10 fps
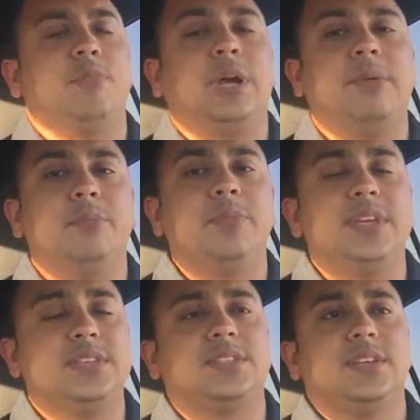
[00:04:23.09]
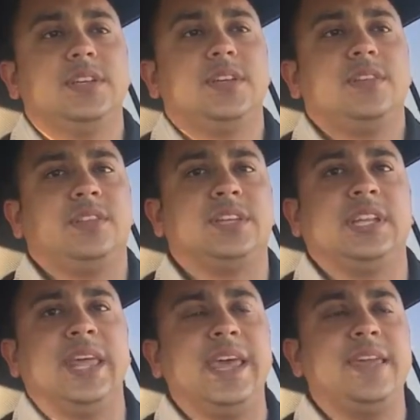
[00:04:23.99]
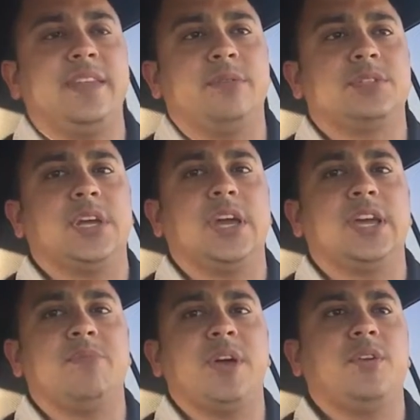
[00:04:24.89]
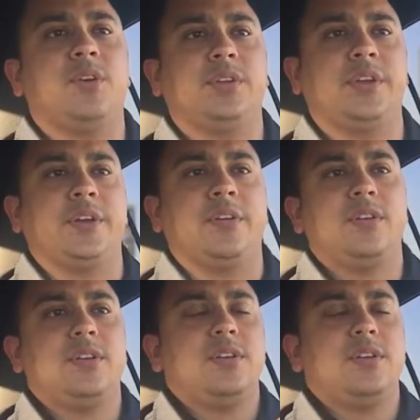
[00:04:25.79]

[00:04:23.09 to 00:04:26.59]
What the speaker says: The problem is the delay that I was talking about earlier.